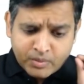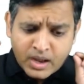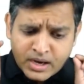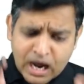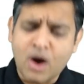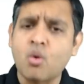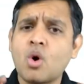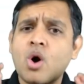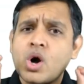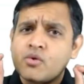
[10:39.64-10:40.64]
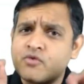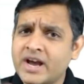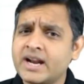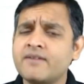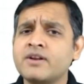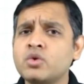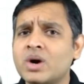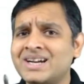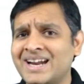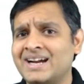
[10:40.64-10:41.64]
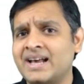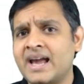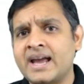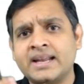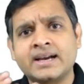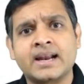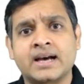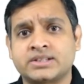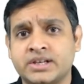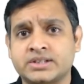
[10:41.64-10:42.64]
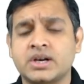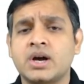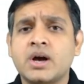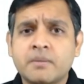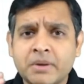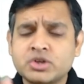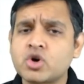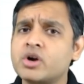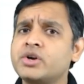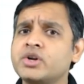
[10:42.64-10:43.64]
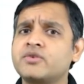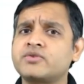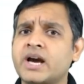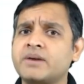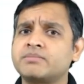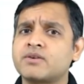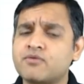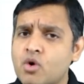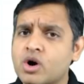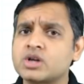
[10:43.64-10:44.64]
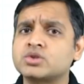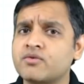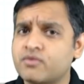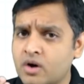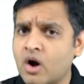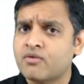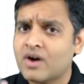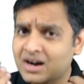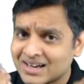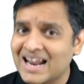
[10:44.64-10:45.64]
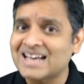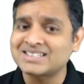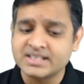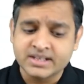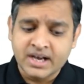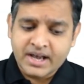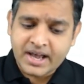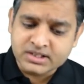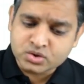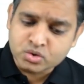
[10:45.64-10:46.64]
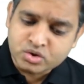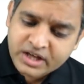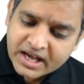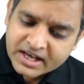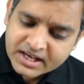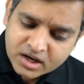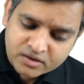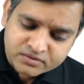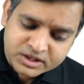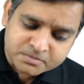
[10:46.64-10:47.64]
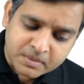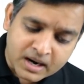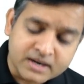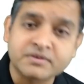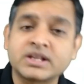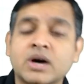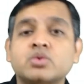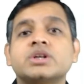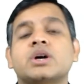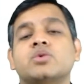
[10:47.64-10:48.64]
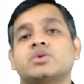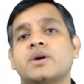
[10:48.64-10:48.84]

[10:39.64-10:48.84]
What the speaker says: Now, whenever you attend any classes, majority of time the focus of classes is to take care of this part without a doubt.